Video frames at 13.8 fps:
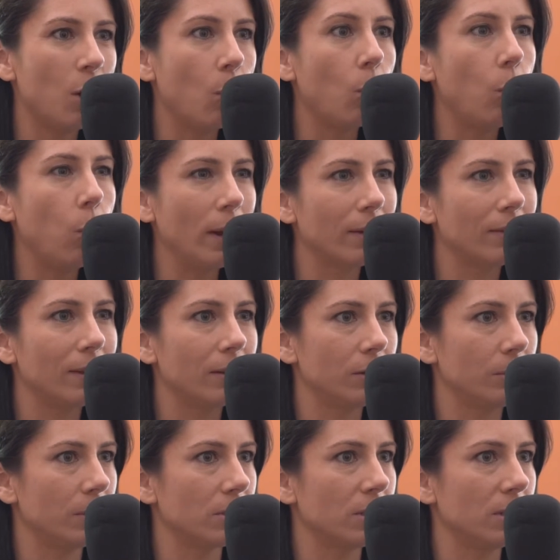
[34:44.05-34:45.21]
where the other
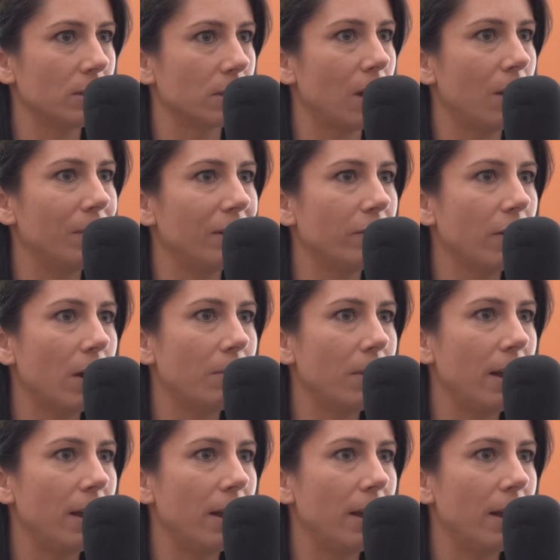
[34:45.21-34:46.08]
person is coming from.